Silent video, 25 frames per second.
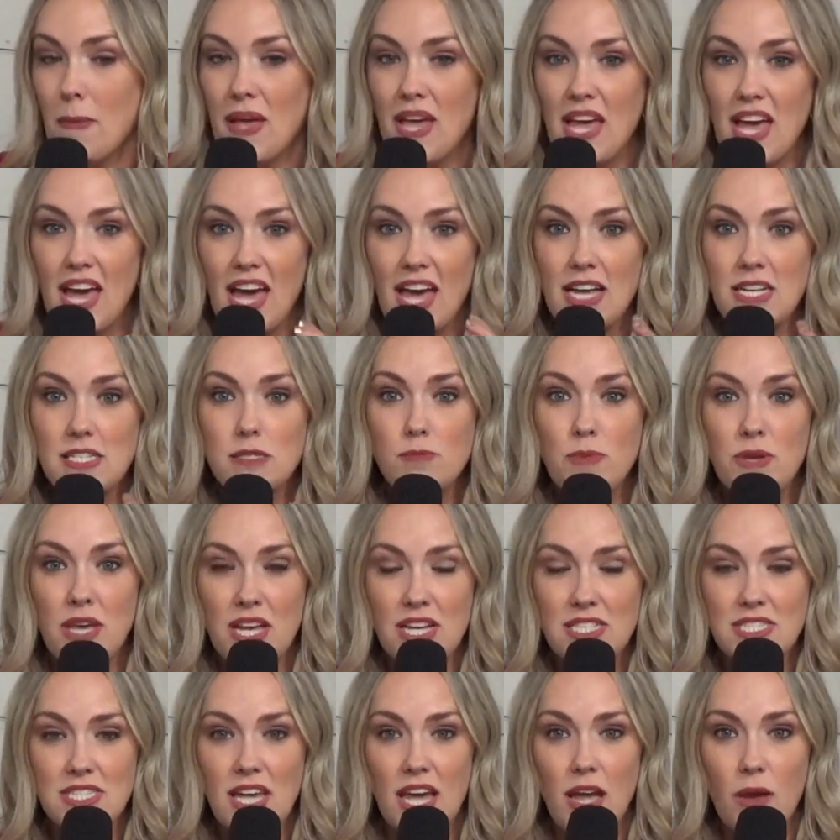
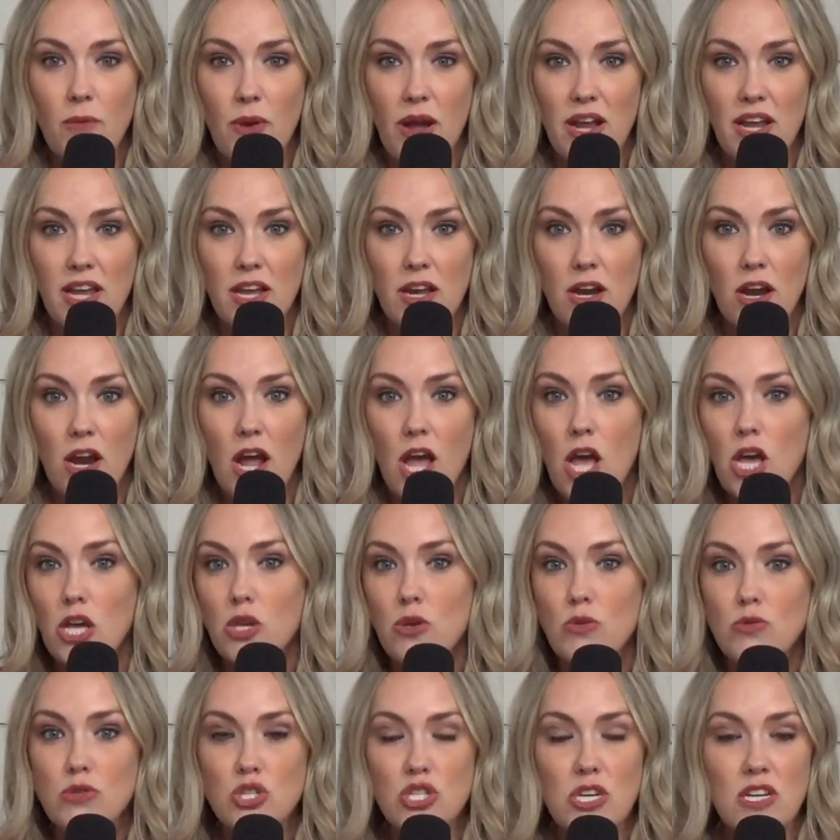PSA right here.
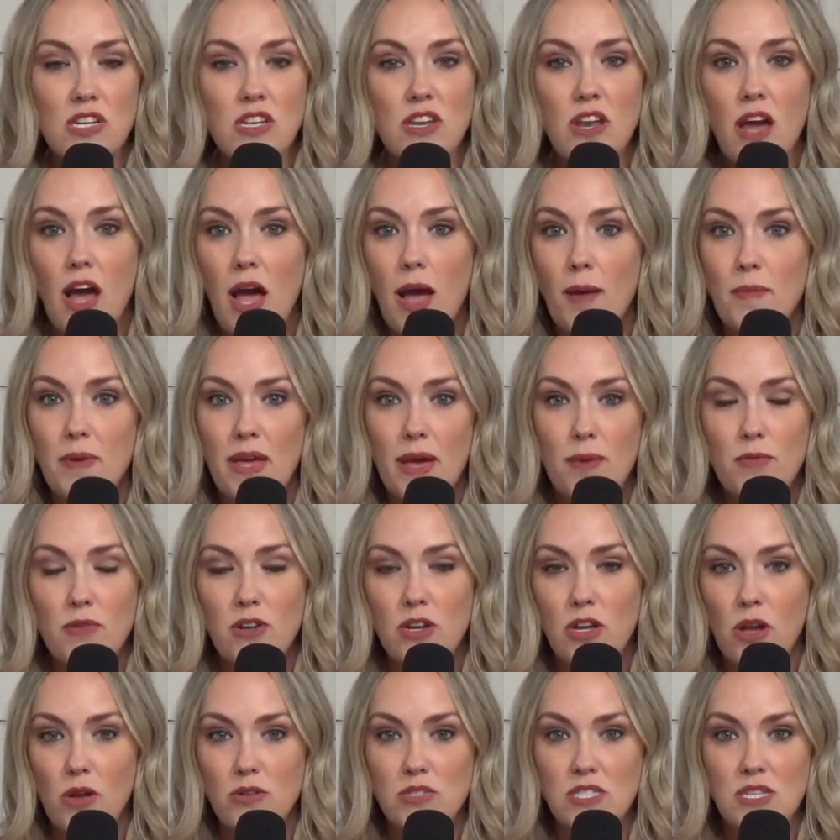You should not be able to
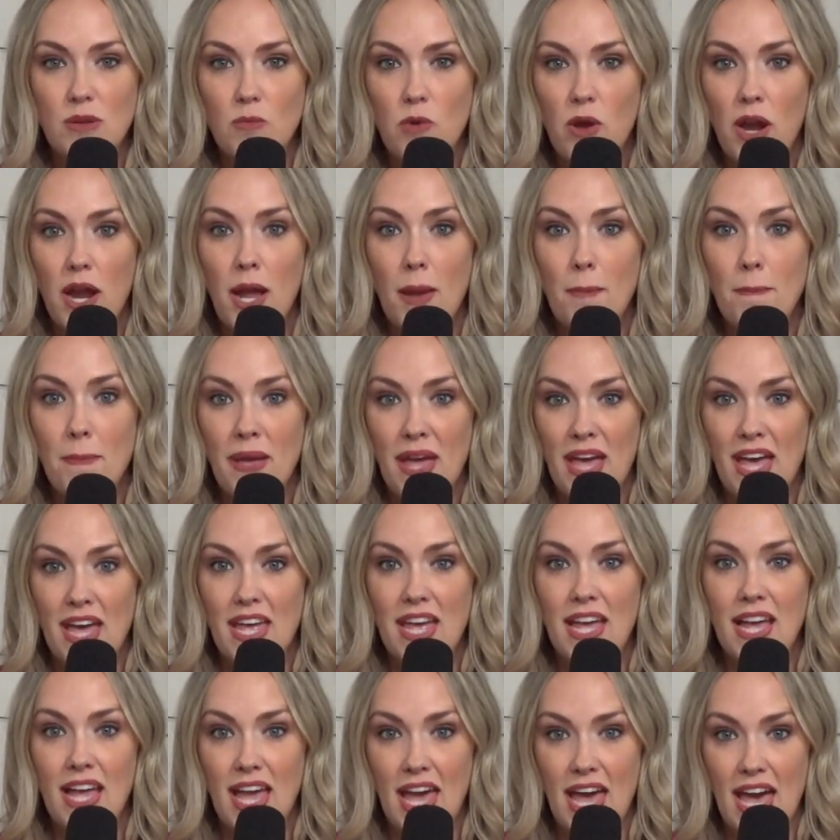go somewhere and pet
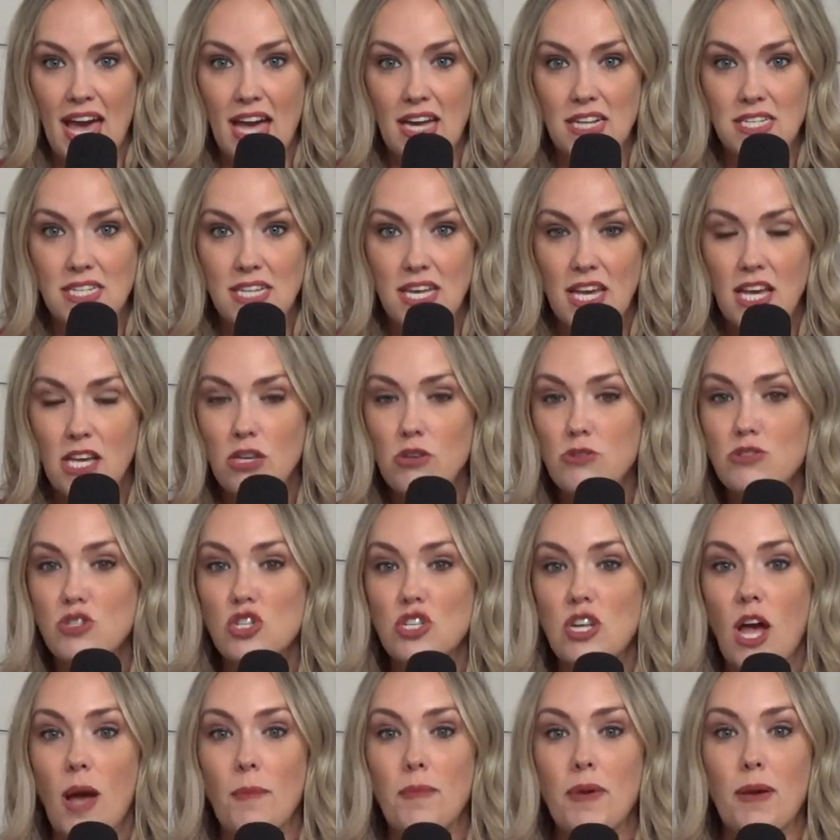a cat. You should
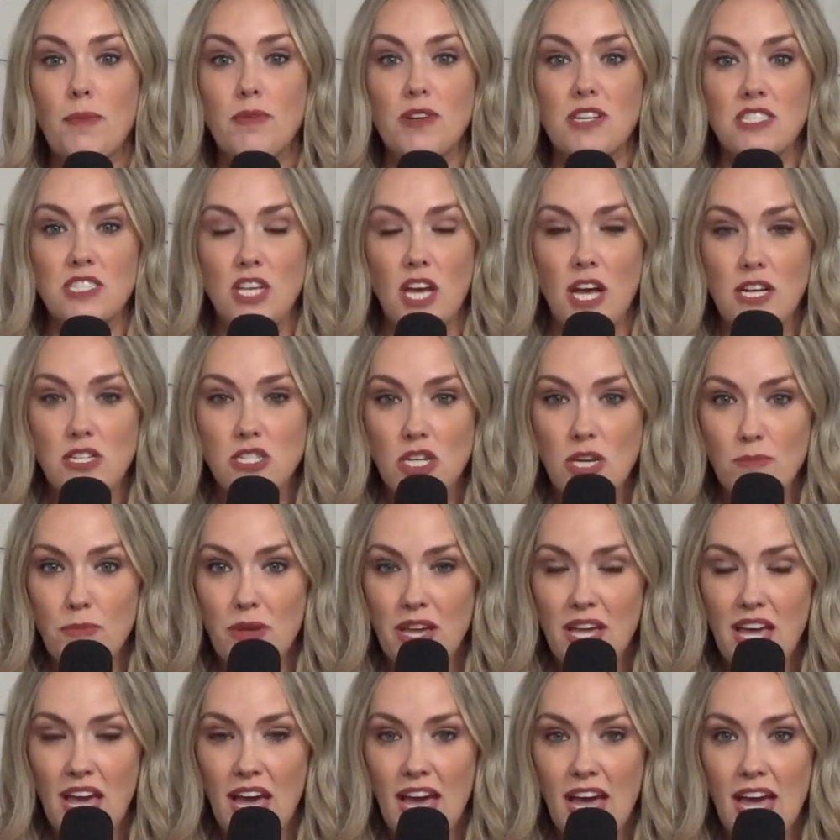not be able to touch a big
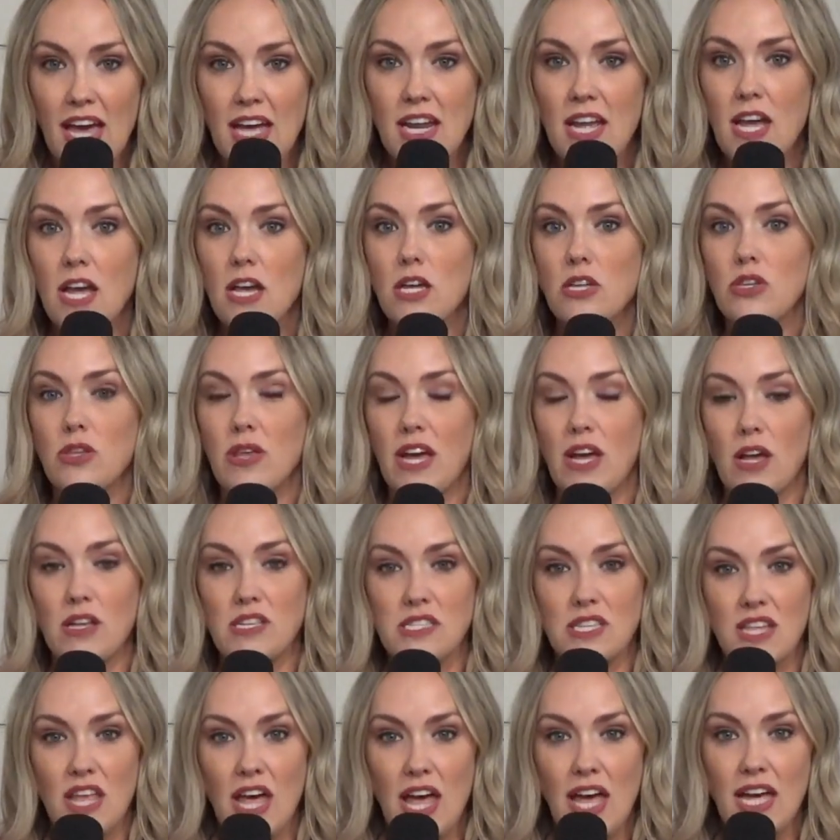cat, like a
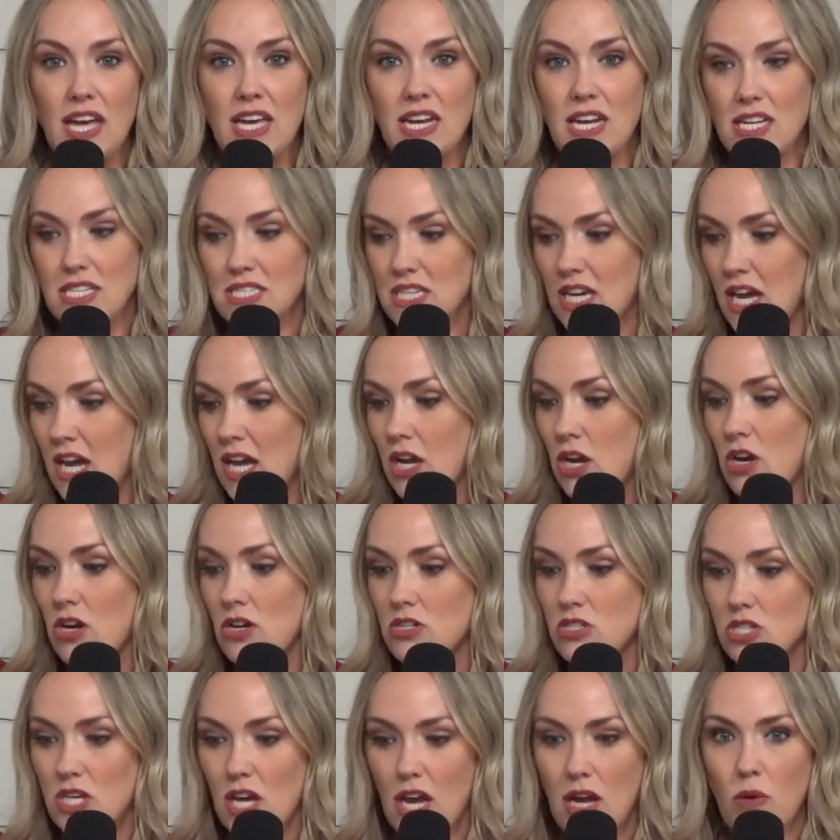lion, a tiger, a
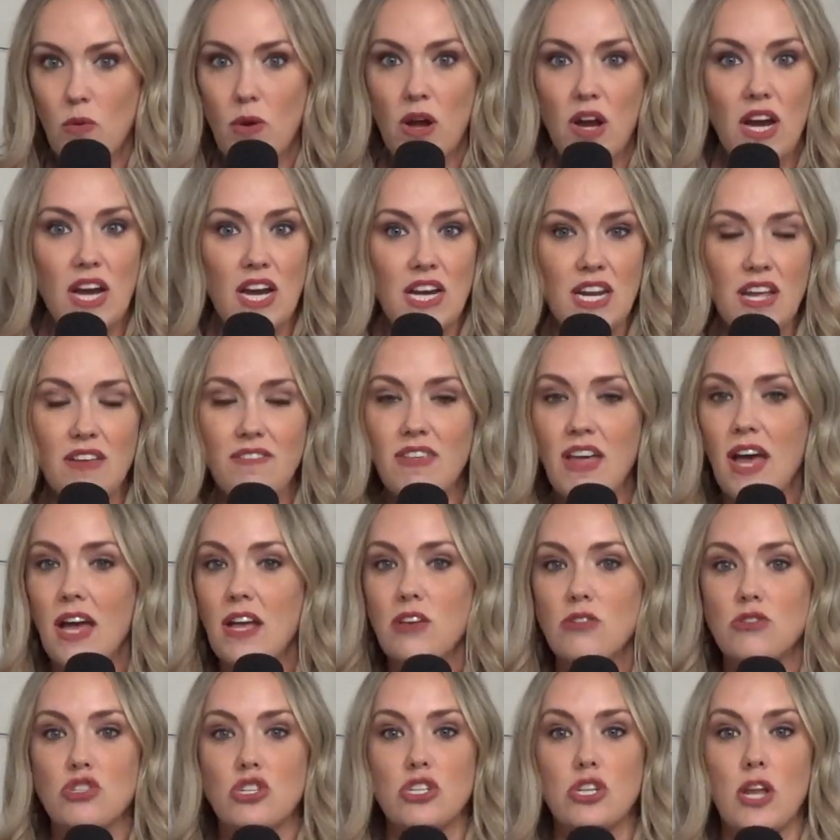jaguar, any of that.
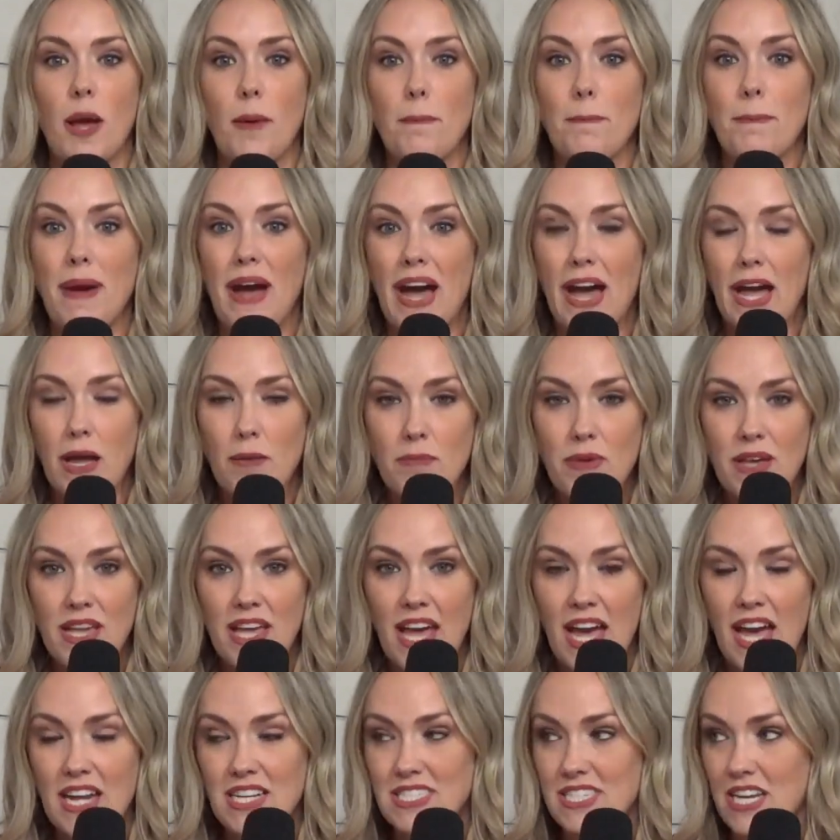You should not buy a big
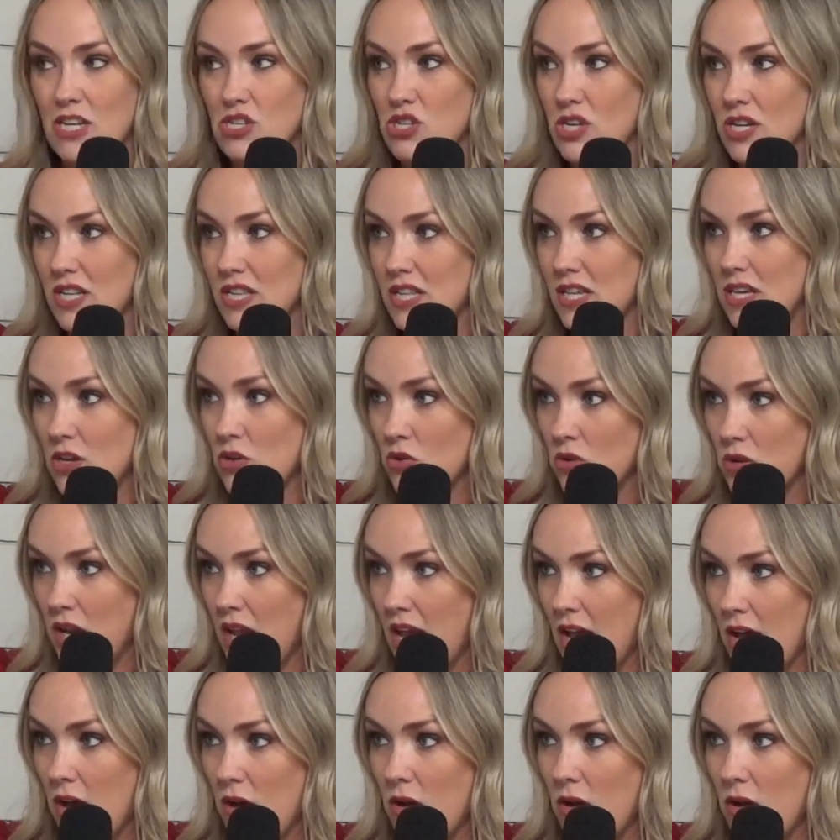cat. It's actually illegal now.